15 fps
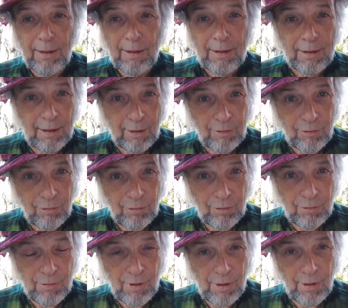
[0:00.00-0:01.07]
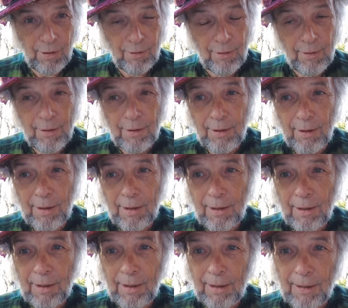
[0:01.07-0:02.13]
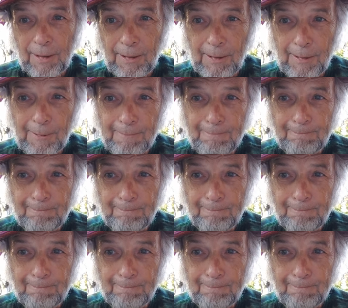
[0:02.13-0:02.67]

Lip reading: get through there. All